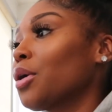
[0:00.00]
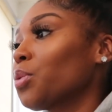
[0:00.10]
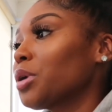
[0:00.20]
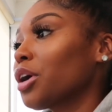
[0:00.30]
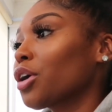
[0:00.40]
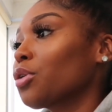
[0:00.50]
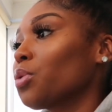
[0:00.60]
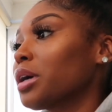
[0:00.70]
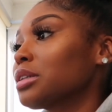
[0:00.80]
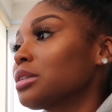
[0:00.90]
we are
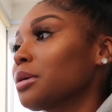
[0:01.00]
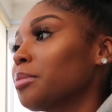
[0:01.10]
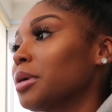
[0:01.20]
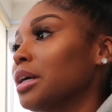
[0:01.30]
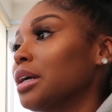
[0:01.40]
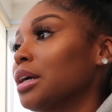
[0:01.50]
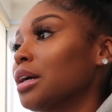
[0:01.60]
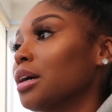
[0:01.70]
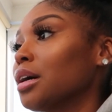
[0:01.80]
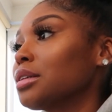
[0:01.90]
going to
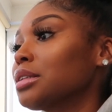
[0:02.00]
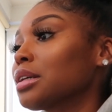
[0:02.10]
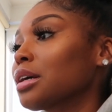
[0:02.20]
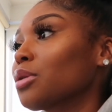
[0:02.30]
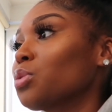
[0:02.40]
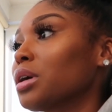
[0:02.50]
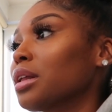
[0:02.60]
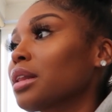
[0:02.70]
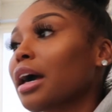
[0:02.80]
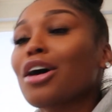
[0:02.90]
be dealing
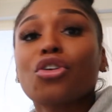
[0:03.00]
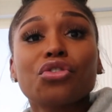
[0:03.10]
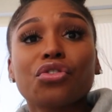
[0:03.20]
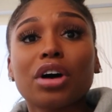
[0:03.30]
with ELF